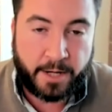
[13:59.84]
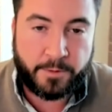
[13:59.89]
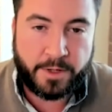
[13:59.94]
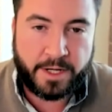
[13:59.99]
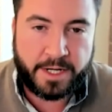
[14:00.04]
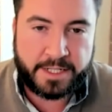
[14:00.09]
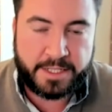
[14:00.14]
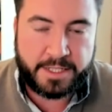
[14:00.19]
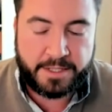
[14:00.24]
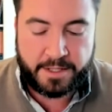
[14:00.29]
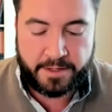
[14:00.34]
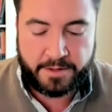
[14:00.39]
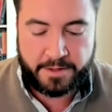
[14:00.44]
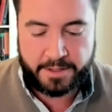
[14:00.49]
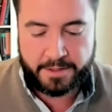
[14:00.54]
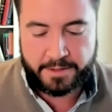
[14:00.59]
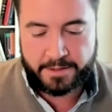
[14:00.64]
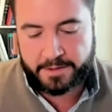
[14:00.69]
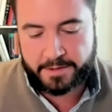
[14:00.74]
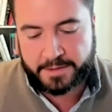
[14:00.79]
Ironically, though,
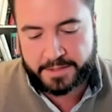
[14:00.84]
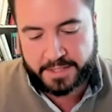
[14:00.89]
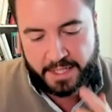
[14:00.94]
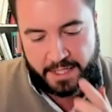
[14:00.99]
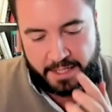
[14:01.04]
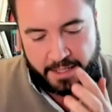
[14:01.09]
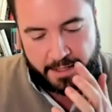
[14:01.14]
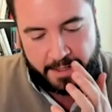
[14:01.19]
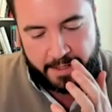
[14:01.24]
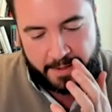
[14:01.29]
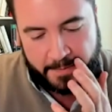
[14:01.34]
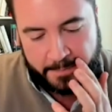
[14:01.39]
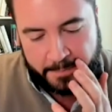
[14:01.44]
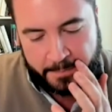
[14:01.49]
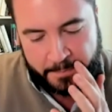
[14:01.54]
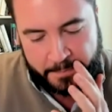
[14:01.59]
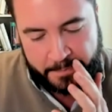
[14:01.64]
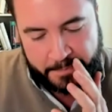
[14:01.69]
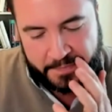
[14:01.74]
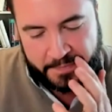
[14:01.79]
there, there's a uh,
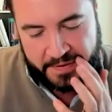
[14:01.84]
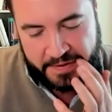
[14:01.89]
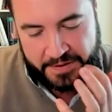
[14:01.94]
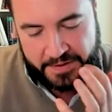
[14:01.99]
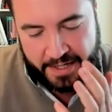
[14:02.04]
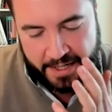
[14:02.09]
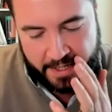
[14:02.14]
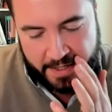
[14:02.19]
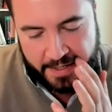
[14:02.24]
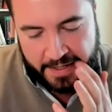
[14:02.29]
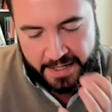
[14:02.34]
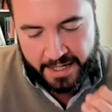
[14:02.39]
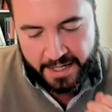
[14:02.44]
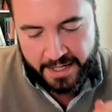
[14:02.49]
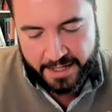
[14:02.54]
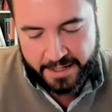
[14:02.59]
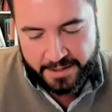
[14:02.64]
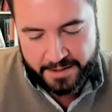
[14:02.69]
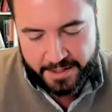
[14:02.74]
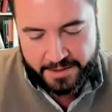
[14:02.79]
you know, I,
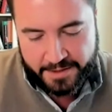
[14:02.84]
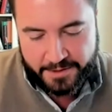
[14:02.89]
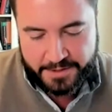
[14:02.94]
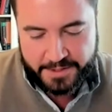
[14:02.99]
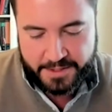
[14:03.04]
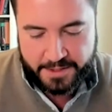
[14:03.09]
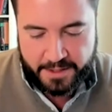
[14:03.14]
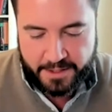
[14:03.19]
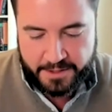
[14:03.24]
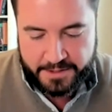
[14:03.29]
I there's